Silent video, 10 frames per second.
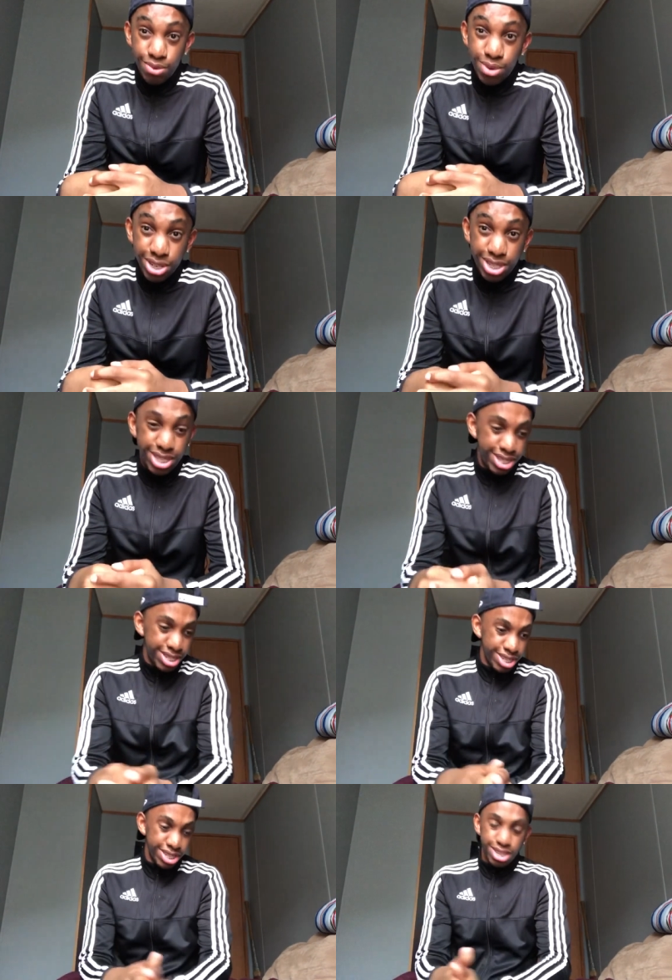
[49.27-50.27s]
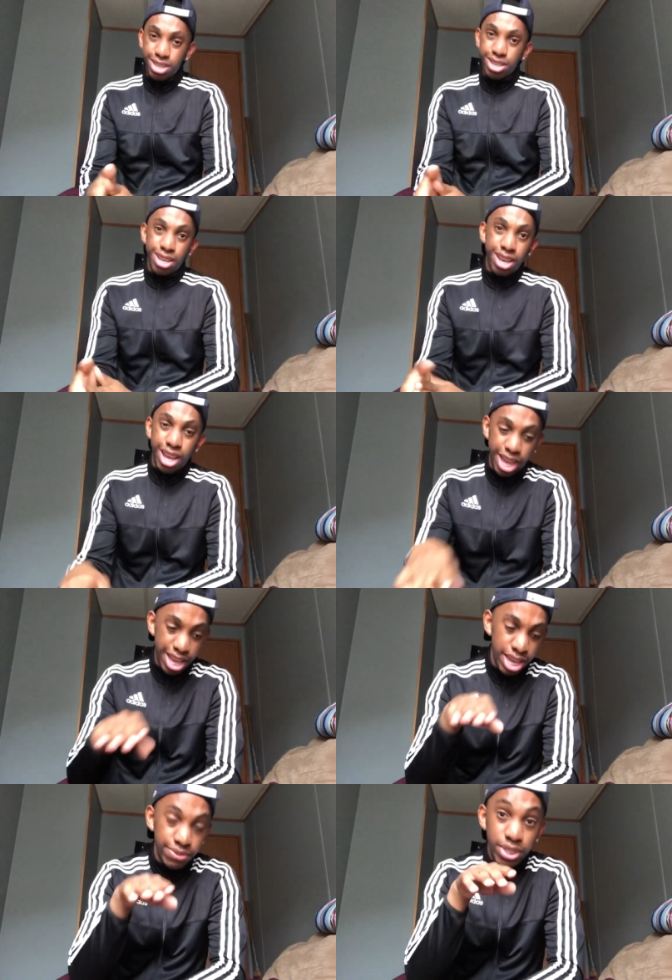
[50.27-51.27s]
the worst. I
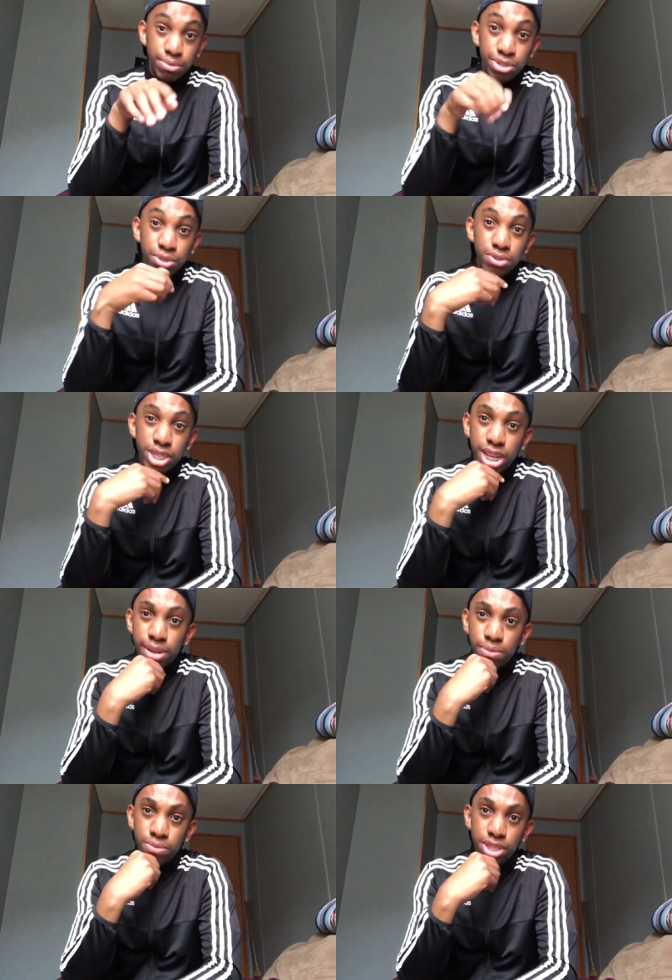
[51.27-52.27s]
have some shoes that I'm